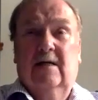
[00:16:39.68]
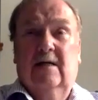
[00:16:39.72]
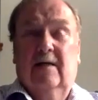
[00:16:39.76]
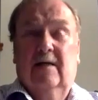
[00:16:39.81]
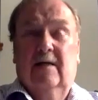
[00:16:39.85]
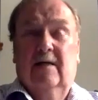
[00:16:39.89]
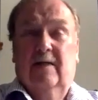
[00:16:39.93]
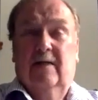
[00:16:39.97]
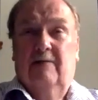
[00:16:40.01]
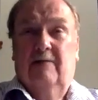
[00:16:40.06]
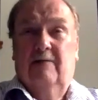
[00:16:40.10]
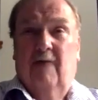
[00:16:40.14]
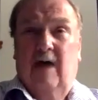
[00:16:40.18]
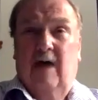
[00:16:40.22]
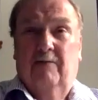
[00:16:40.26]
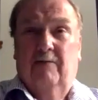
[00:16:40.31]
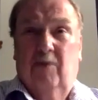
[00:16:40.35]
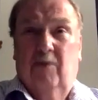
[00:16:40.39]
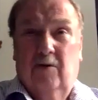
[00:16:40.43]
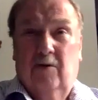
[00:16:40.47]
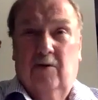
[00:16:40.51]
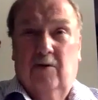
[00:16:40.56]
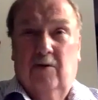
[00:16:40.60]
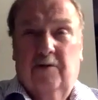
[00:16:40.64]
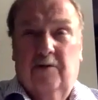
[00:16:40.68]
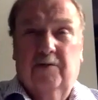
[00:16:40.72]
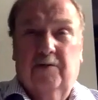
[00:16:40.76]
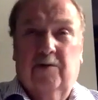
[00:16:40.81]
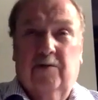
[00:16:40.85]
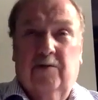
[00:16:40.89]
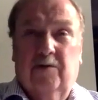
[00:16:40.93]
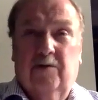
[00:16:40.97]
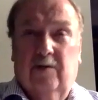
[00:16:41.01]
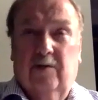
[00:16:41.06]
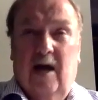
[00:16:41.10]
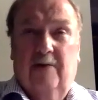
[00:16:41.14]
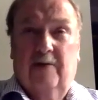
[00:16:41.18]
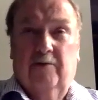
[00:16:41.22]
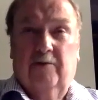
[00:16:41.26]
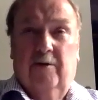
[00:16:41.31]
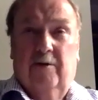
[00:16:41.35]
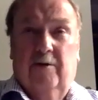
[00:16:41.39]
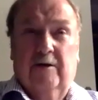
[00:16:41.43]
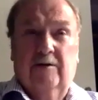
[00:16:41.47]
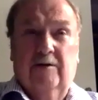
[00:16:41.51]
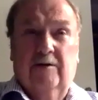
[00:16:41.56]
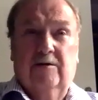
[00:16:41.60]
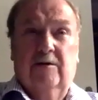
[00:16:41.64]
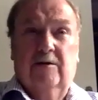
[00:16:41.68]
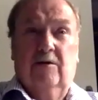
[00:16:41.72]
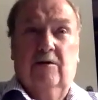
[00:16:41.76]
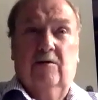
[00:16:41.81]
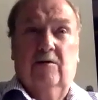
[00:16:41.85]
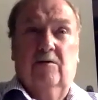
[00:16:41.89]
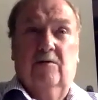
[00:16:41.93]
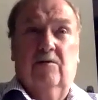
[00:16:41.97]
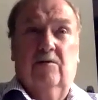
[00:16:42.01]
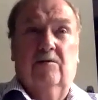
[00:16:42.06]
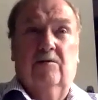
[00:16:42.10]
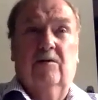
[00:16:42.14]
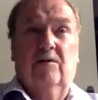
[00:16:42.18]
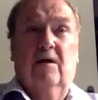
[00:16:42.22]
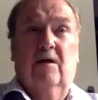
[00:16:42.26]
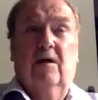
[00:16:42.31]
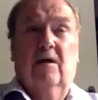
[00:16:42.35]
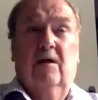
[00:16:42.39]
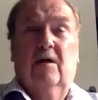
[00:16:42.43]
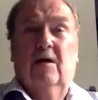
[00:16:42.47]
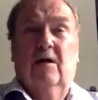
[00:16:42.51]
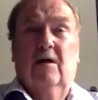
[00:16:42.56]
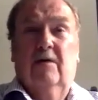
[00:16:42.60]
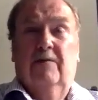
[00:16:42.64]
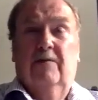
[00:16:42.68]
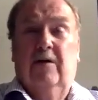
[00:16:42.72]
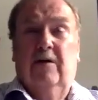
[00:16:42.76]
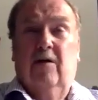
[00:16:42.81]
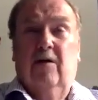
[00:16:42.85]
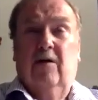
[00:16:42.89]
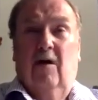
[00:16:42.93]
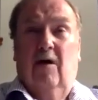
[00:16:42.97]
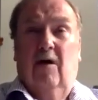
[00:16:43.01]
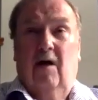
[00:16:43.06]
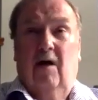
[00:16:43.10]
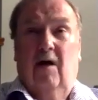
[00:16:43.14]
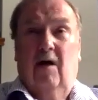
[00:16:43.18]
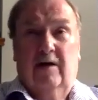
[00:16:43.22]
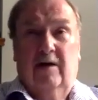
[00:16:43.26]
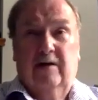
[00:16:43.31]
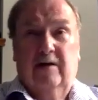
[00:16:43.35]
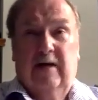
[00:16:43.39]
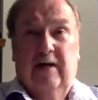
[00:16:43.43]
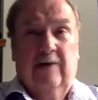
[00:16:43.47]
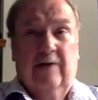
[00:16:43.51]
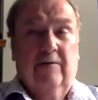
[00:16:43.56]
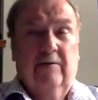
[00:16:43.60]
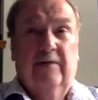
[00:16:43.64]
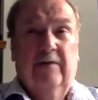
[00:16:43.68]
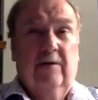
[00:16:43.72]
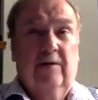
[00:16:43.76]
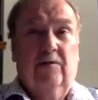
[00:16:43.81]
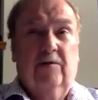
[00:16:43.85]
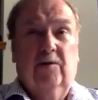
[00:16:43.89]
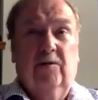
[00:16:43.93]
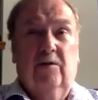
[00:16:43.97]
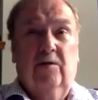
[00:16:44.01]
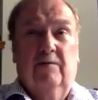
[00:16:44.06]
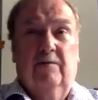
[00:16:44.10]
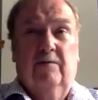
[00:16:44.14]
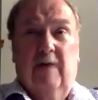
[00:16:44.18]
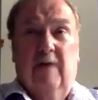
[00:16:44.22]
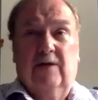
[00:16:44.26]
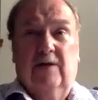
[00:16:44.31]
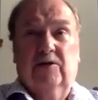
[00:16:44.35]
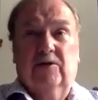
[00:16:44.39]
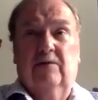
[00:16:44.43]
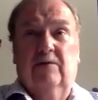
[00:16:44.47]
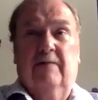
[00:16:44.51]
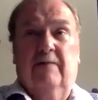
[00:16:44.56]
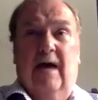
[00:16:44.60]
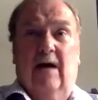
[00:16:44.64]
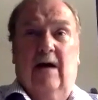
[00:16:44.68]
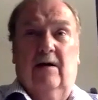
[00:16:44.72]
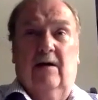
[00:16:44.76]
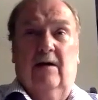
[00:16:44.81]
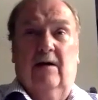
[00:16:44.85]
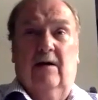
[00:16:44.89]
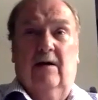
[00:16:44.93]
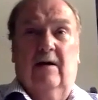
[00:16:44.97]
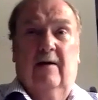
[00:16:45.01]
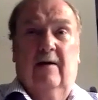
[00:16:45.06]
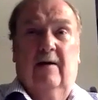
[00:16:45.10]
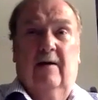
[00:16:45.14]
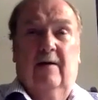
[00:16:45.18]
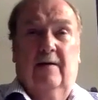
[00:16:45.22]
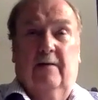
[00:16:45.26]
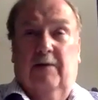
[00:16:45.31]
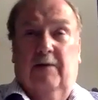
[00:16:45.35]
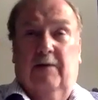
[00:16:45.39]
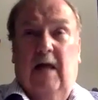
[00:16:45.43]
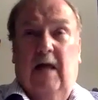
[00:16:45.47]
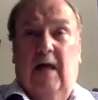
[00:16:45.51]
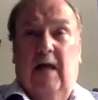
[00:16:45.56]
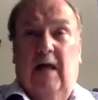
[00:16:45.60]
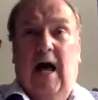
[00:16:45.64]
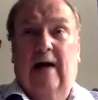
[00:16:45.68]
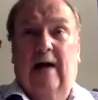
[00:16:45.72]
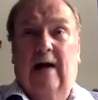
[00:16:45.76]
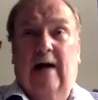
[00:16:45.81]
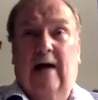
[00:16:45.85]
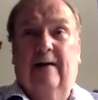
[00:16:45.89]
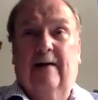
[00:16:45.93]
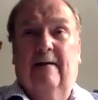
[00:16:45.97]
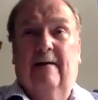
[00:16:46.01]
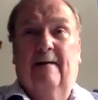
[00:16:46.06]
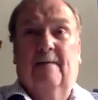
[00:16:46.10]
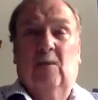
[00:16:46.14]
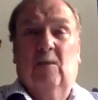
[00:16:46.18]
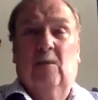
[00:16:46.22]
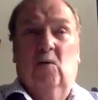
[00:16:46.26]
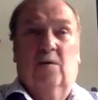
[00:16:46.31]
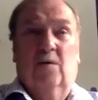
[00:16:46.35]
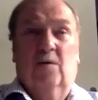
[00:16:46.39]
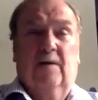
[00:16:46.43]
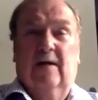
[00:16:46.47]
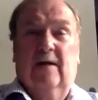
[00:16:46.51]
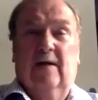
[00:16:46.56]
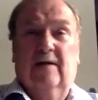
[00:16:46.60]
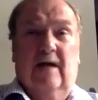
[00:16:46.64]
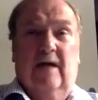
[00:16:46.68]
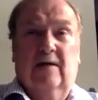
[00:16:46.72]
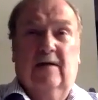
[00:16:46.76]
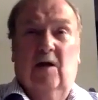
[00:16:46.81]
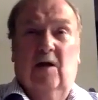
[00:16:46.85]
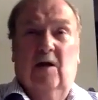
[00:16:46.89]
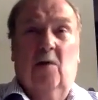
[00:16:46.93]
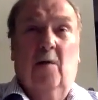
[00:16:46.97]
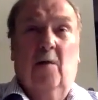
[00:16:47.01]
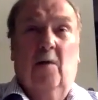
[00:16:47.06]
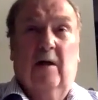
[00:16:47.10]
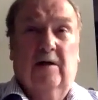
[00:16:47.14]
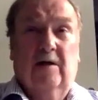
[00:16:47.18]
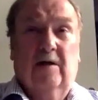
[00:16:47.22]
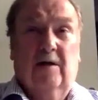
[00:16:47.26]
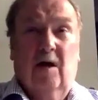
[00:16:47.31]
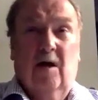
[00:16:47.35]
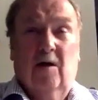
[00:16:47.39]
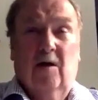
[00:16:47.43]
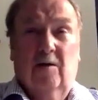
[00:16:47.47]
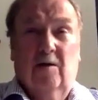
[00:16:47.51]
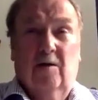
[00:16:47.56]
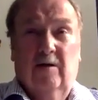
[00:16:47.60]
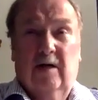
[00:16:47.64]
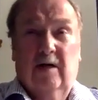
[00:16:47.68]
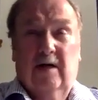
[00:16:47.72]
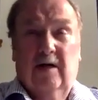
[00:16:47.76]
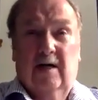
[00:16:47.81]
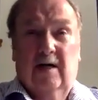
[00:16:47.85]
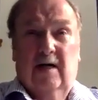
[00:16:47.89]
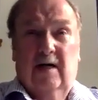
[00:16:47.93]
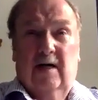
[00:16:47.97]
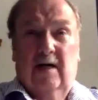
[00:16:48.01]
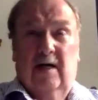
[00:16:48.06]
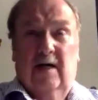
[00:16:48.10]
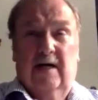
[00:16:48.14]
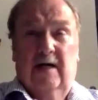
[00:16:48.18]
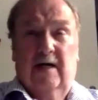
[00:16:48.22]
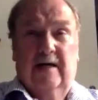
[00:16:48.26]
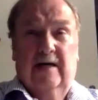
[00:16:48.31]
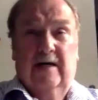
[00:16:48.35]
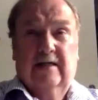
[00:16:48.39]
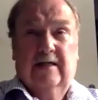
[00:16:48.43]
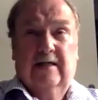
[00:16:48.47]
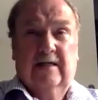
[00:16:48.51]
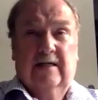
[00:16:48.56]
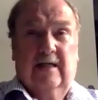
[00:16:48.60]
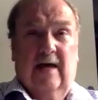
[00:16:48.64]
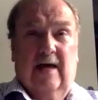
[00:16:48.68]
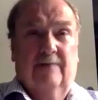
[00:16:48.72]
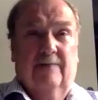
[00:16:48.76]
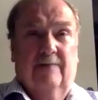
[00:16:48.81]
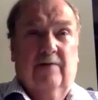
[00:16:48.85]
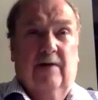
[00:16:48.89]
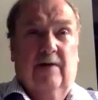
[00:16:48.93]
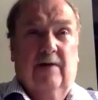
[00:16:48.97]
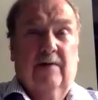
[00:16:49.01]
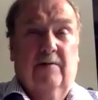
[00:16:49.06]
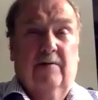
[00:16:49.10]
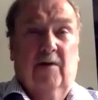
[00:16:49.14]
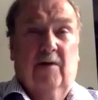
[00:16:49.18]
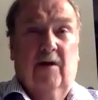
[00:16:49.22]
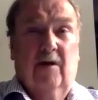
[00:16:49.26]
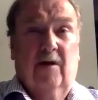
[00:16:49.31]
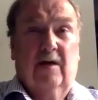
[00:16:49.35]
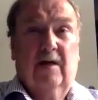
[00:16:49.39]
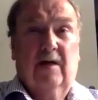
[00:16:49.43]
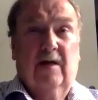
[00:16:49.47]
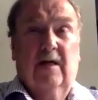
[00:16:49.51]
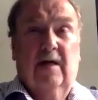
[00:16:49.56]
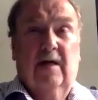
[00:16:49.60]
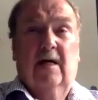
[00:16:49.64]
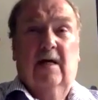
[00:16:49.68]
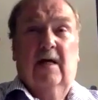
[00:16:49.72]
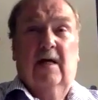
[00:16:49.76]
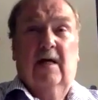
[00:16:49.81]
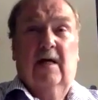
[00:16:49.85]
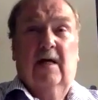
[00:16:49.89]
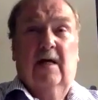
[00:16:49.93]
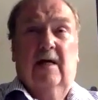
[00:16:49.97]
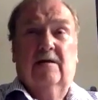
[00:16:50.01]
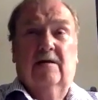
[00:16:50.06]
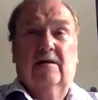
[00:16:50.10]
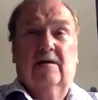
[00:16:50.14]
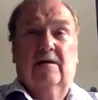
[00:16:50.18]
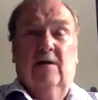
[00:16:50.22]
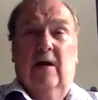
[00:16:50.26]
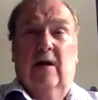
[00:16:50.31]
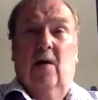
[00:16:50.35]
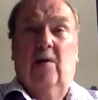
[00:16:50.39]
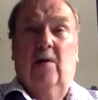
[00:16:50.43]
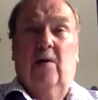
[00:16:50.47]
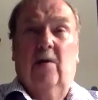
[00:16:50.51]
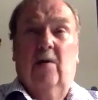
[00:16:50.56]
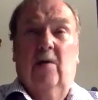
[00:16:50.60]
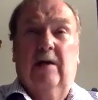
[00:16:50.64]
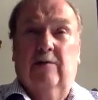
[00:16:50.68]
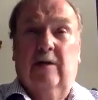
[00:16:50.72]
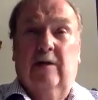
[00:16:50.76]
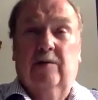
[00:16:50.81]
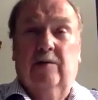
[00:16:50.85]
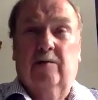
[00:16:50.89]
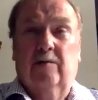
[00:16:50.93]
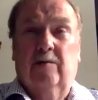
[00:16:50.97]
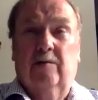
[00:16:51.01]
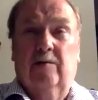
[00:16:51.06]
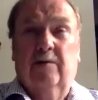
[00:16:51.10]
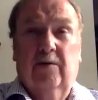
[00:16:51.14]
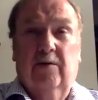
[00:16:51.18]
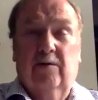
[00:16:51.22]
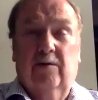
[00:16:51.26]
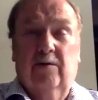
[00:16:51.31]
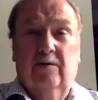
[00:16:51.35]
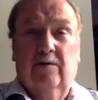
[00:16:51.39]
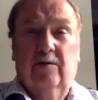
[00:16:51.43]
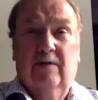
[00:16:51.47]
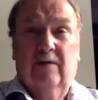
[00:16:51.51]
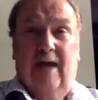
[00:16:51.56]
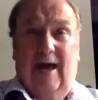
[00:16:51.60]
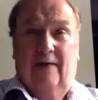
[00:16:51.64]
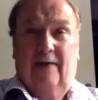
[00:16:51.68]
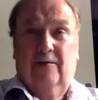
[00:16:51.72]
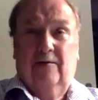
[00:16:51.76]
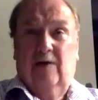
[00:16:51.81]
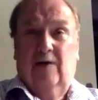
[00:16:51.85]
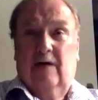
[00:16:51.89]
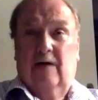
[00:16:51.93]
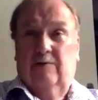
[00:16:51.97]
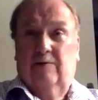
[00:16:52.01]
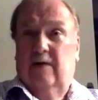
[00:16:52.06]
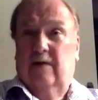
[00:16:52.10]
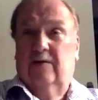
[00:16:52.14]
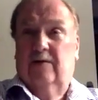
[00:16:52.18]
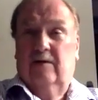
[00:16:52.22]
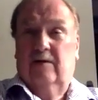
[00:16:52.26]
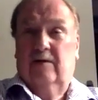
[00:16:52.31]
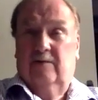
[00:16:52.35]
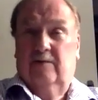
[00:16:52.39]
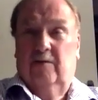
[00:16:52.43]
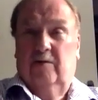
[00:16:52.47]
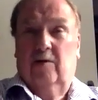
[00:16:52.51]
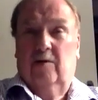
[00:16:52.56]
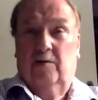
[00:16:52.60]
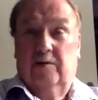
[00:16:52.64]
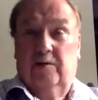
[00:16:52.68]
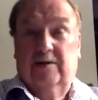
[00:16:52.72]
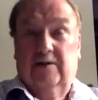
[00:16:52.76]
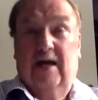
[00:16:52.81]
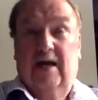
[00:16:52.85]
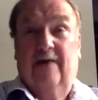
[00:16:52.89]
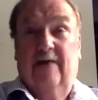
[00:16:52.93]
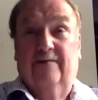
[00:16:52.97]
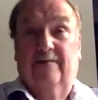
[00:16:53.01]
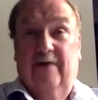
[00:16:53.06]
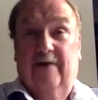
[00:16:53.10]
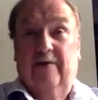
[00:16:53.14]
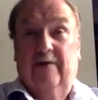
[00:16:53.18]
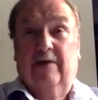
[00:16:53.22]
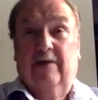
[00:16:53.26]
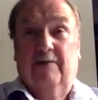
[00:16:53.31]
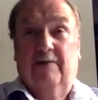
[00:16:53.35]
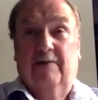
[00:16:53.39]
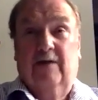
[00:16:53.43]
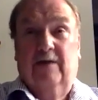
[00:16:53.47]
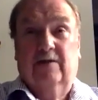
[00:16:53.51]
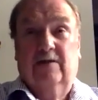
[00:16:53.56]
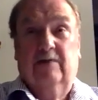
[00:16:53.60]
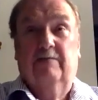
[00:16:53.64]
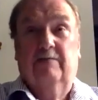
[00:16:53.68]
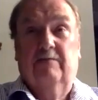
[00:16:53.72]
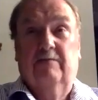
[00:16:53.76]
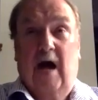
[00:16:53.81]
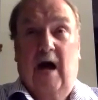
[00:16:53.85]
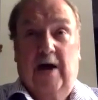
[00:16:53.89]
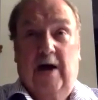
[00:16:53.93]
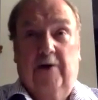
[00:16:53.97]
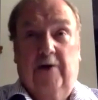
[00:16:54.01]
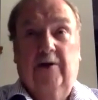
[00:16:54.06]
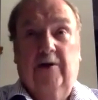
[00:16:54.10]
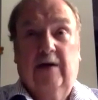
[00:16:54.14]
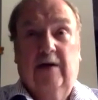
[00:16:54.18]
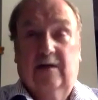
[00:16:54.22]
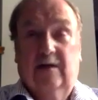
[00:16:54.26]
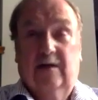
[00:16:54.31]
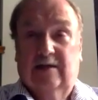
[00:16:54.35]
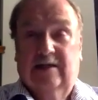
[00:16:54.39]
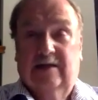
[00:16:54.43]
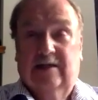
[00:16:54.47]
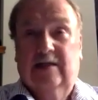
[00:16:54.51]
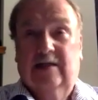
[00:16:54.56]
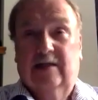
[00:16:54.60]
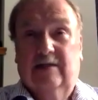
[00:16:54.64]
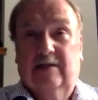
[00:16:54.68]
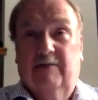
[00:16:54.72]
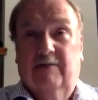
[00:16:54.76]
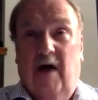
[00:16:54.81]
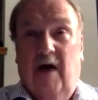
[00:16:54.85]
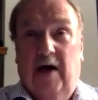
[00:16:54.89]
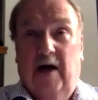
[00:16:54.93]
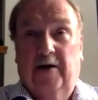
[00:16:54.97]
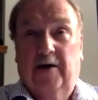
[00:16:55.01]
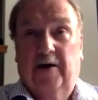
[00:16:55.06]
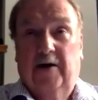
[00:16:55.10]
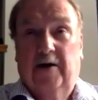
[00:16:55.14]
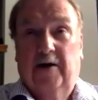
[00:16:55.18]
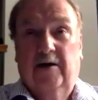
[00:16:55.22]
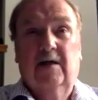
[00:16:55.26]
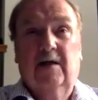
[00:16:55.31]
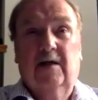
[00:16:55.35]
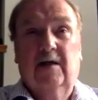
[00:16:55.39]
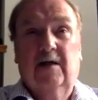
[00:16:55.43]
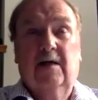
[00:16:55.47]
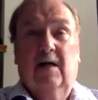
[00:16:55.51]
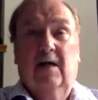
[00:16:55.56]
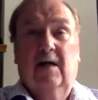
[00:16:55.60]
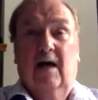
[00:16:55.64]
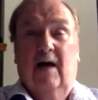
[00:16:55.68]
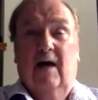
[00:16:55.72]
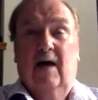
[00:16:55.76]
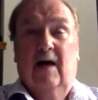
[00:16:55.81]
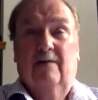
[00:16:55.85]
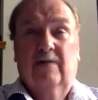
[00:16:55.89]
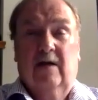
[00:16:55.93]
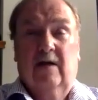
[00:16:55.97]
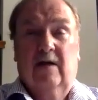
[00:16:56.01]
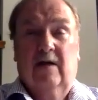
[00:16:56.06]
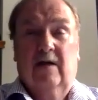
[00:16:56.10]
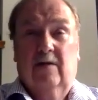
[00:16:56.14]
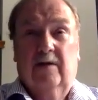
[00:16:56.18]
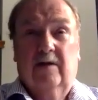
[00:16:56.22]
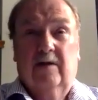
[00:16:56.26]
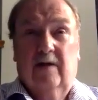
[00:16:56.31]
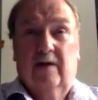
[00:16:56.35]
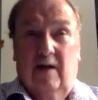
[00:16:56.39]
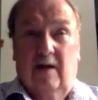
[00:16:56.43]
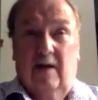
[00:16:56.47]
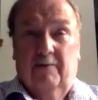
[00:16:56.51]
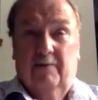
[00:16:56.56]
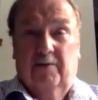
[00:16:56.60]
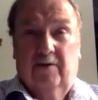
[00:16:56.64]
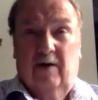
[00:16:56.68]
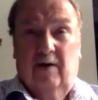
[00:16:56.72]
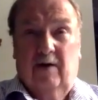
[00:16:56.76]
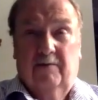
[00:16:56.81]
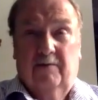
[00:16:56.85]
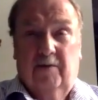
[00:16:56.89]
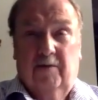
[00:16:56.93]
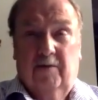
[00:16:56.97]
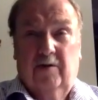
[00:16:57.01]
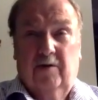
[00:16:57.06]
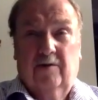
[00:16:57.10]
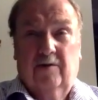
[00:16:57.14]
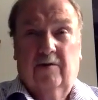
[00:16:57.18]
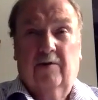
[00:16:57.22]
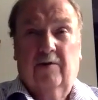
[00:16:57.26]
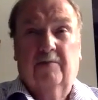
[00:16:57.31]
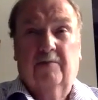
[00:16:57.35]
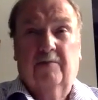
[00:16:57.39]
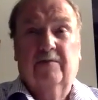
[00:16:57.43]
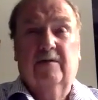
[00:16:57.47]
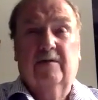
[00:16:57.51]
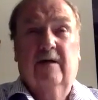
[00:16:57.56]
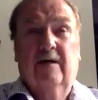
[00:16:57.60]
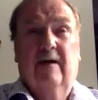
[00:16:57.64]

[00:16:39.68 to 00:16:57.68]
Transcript: that my book groups or libraries choose because they reveal too much about the plot or things I don't want to know until I've read the book. And so I only read the reviews after I read this book, which I very much admired and still admire. I've done it with a number of book groups.